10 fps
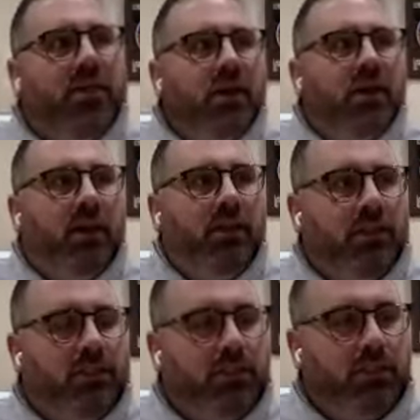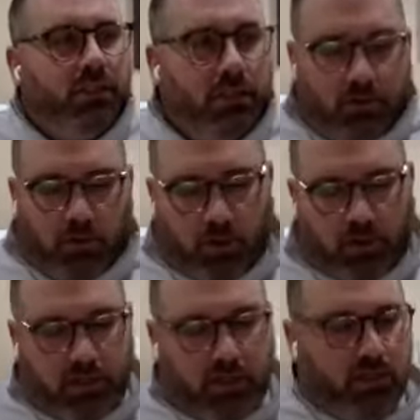think to just turn
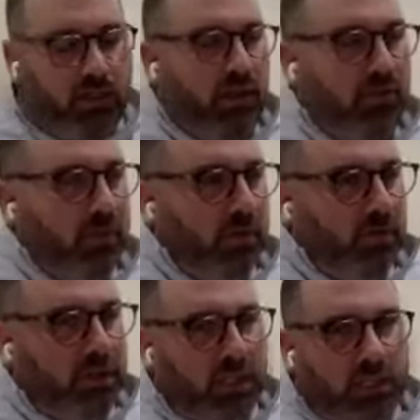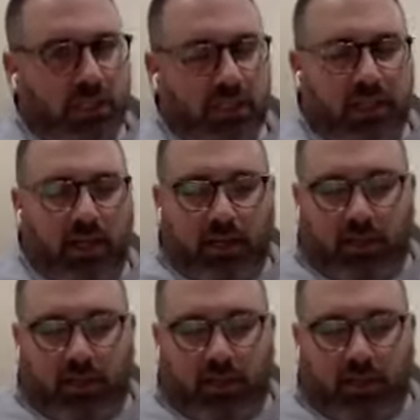quickly to kind of the prediction design,